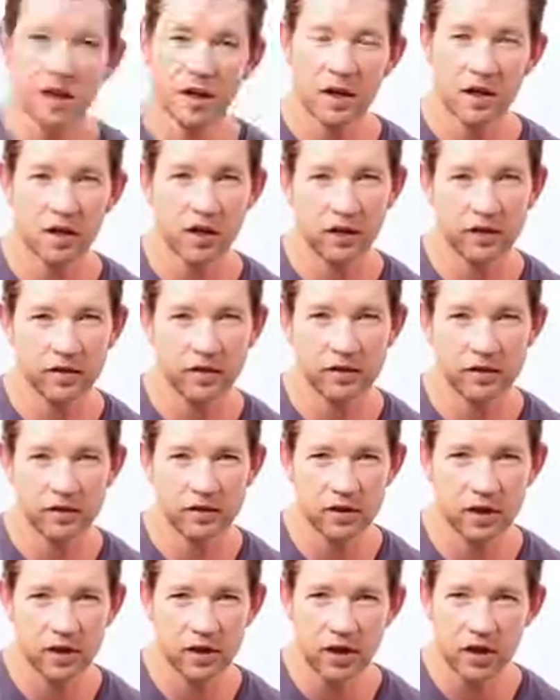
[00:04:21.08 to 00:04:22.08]
like
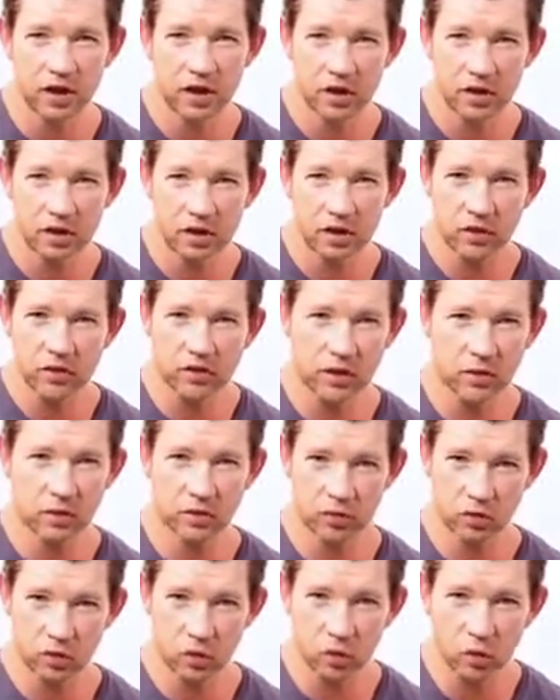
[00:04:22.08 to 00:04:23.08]
this. Notice that
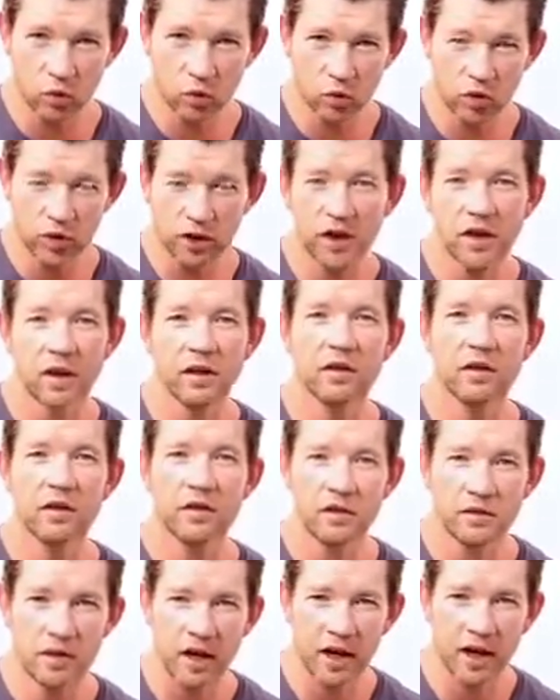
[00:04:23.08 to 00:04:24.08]
was all in the
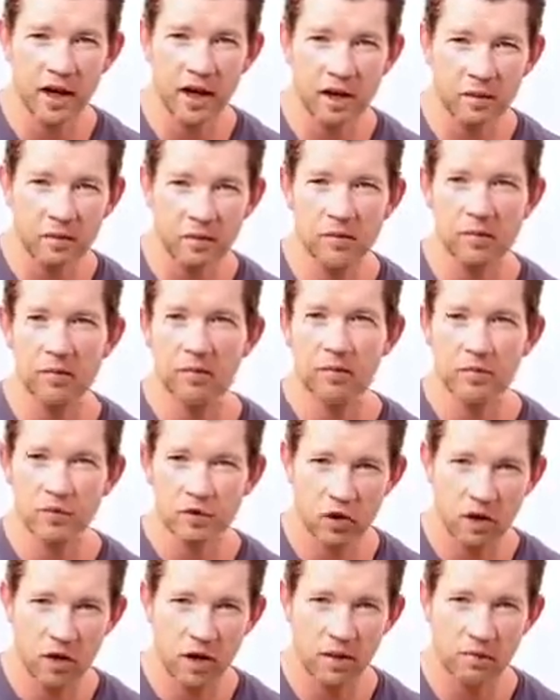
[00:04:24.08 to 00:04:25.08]
same
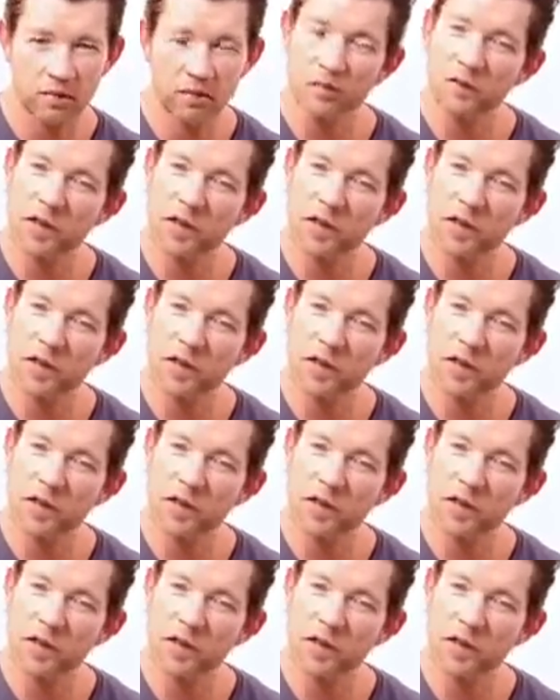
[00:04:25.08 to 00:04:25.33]
time.